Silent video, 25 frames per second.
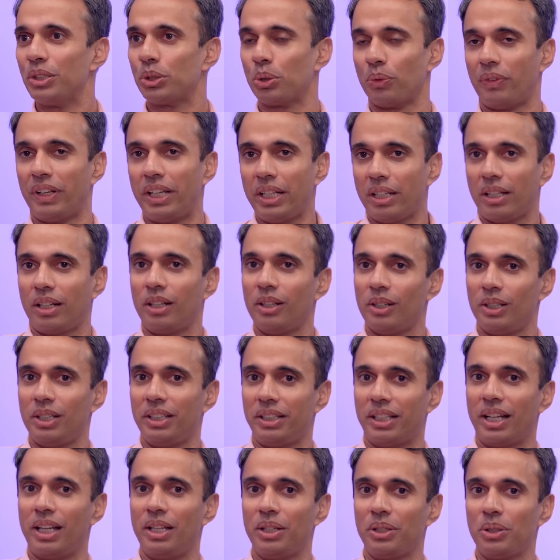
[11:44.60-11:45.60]
So very
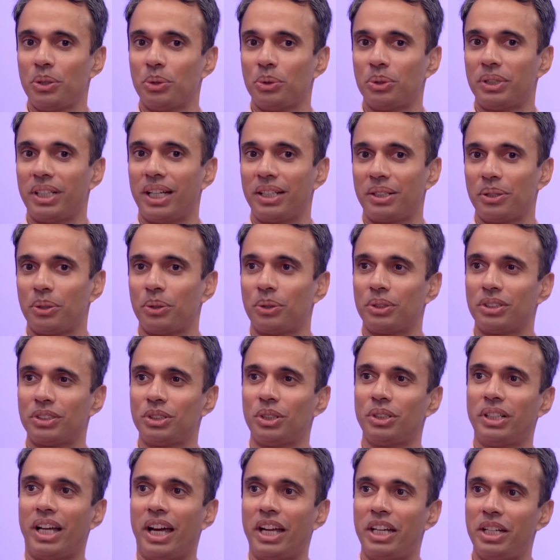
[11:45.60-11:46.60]
clearly telling you that, this is
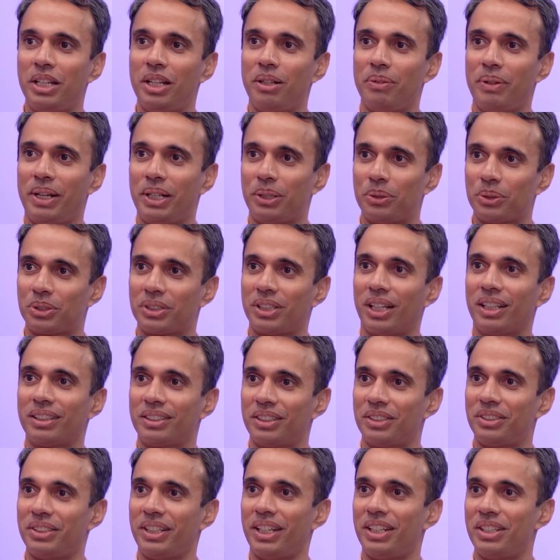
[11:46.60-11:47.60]
not the ideal way to
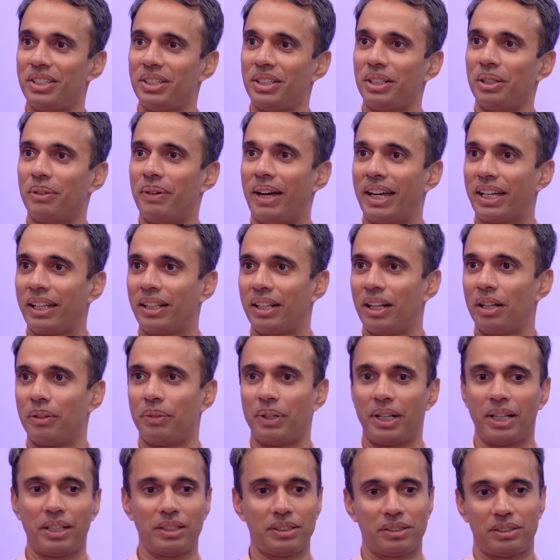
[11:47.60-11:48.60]
start the CNG in a Wagon R,
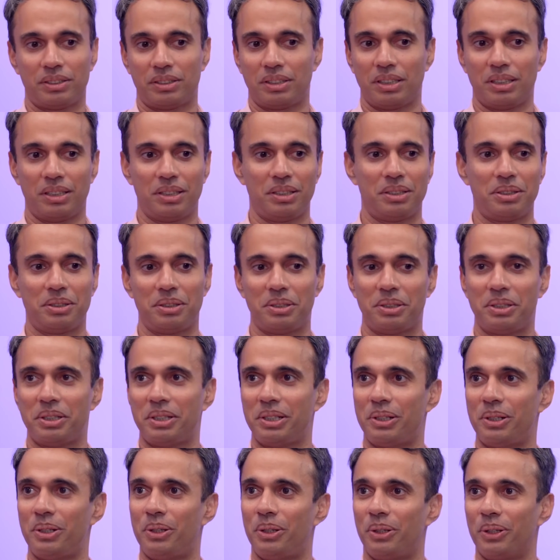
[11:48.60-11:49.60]
whereas
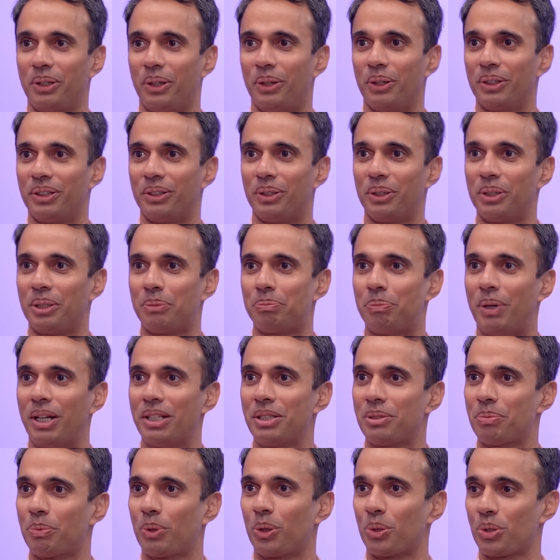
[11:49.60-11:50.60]
on a
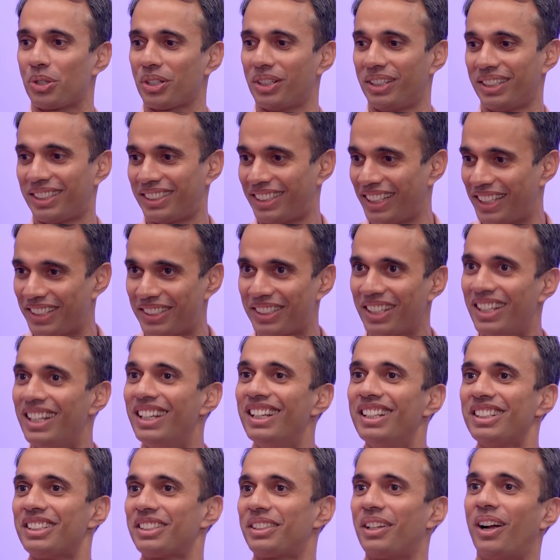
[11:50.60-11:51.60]
Punch brochure, it says
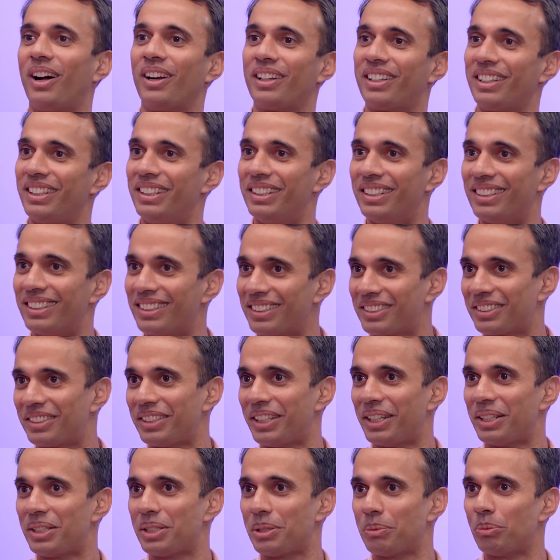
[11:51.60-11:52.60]
start in
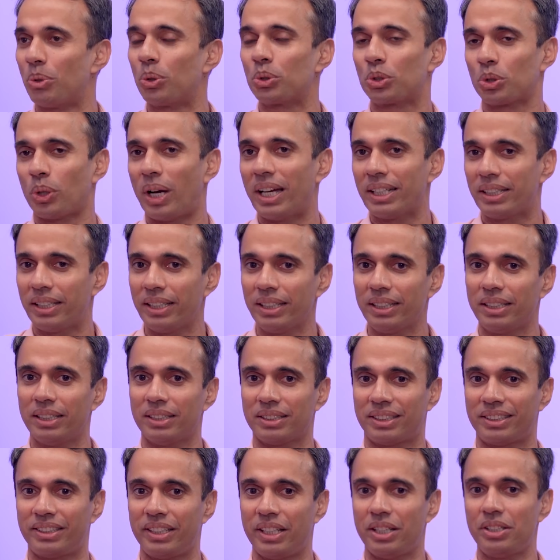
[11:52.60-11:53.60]
CNG mode. Yeah. So I think
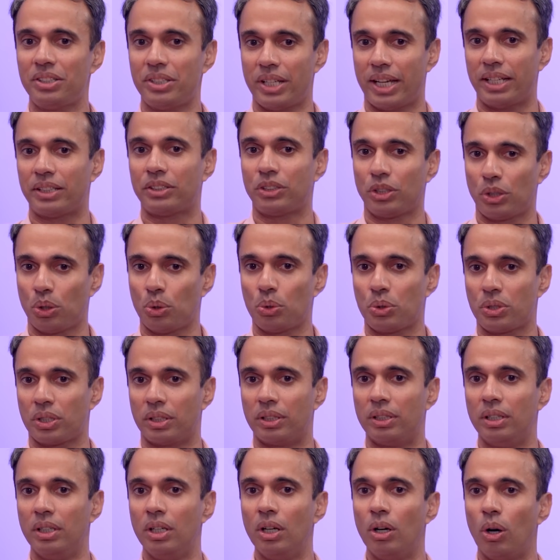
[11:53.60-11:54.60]
the CNG
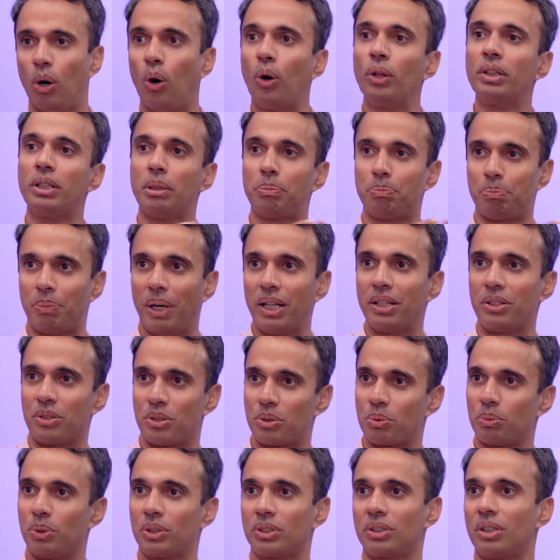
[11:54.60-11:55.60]
execution on the
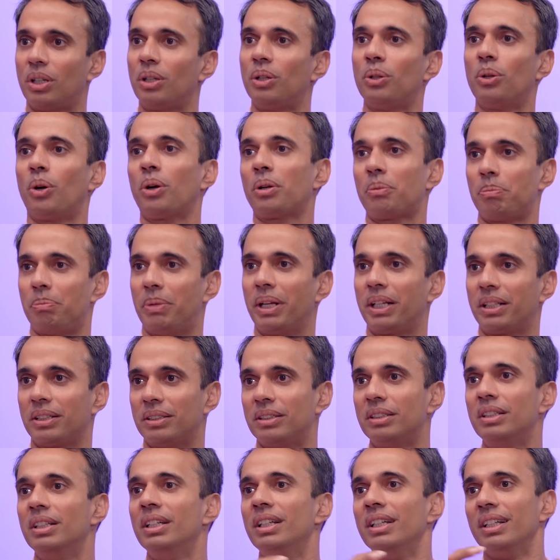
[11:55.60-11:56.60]
Punch was a lot
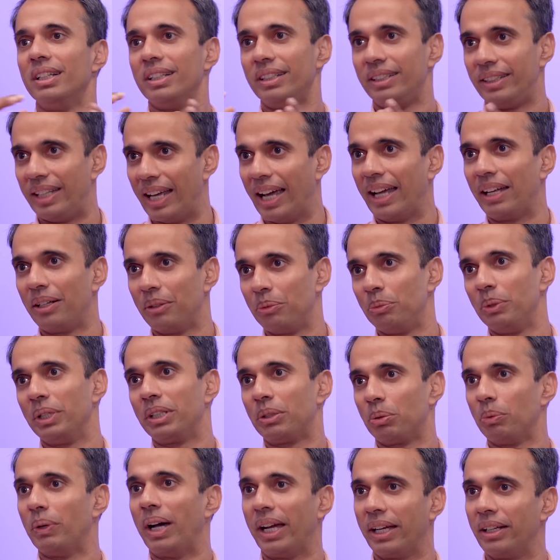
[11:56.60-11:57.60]
better than
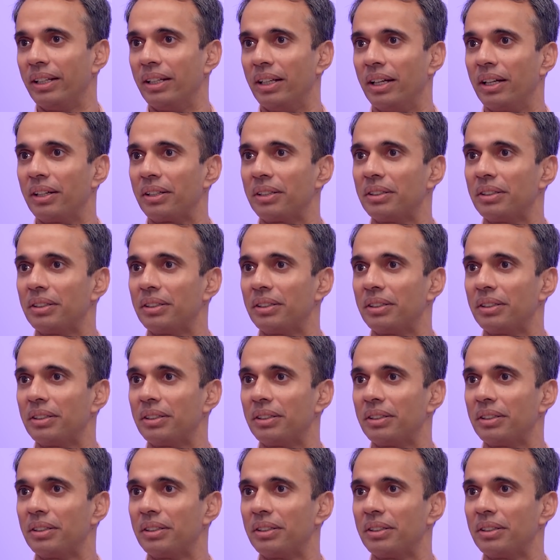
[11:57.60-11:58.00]
with Wagon R.